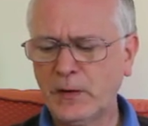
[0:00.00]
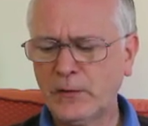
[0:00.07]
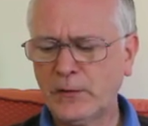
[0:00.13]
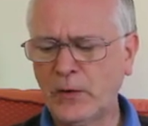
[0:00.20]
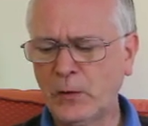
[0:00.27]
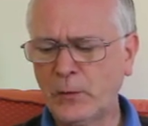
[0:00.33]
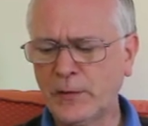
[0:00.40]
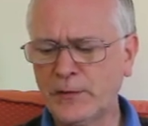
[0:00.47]

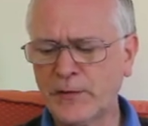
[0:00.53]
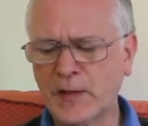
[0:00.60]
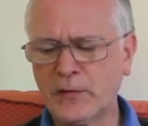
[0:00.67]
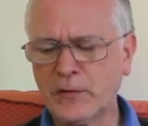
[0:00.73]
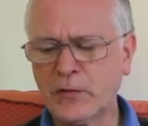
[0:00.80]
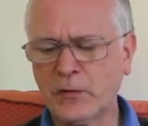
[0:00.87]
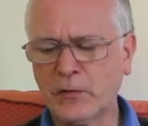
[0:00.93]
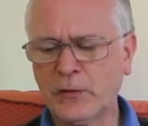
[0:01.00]
"No one
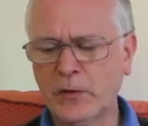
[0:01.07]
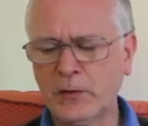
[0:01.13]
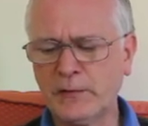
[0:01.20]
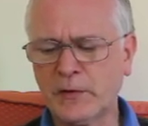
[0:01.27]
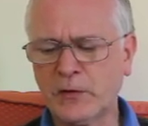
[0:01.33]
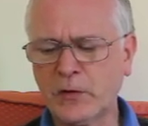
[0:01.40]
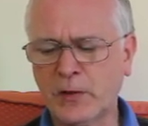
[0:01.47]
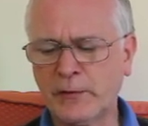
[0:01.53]
doubts your
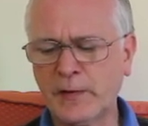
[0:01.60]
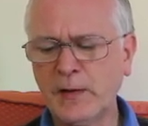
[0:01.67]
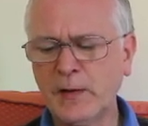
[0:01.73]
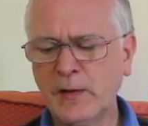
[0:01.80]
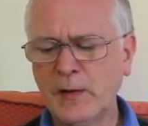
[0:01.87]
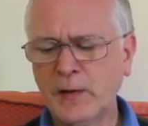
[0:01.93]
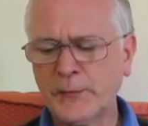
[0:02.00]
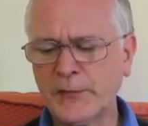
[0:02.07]
courage, Corin,
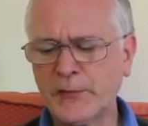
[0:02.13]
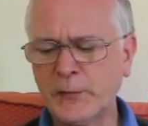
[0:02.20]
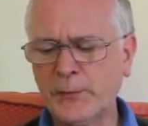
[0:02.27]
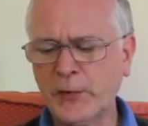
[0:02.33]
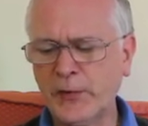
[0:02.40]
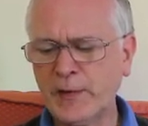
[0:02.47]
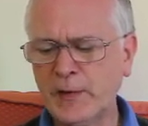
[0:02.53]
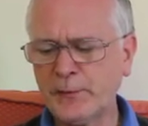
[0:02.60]
but a
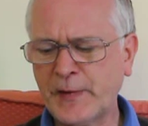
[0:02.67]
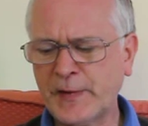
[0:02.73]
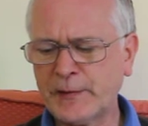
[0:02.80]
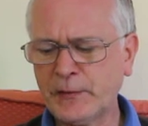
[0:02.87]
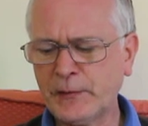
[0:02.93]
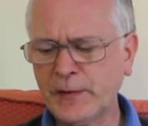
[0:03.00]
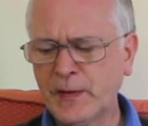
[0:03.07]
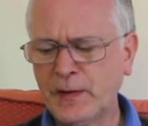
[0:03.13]
boy in
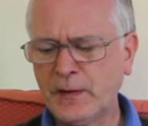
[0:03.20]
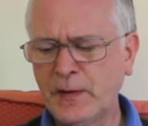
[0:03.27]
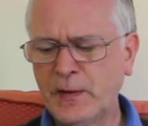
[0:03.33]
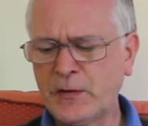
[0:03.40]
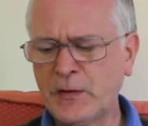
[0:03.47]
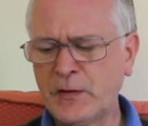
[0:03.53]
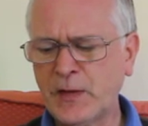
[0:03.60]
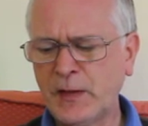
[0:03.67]
battle
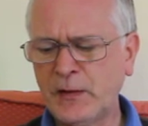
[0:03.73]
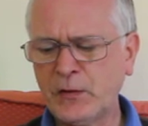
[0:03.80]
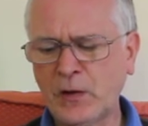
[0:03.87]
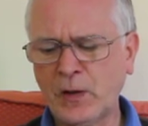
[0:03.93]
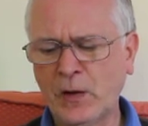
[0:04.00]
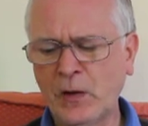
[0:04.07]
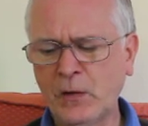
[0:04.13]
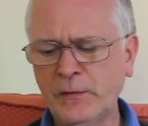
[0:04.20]
is a
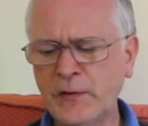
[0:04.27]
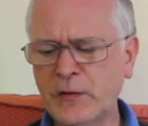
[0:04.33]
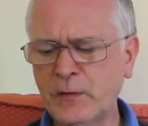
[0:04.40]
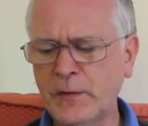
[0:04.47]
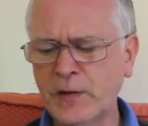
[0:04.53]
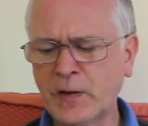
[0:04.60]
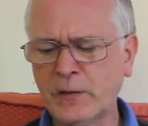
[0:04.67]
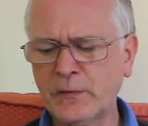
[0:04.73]
danger only to
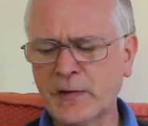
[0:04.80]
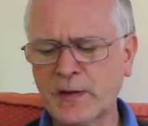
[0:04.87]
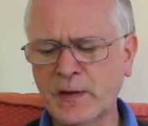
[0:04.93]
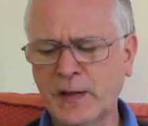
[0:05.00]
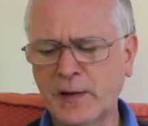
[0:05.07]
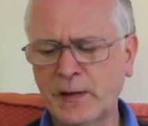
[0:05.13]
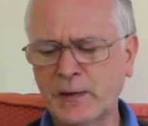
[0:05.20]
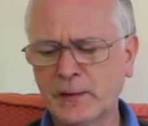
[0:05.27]
his own
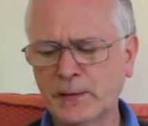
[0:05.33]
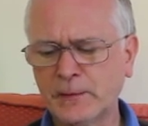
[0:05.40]
side."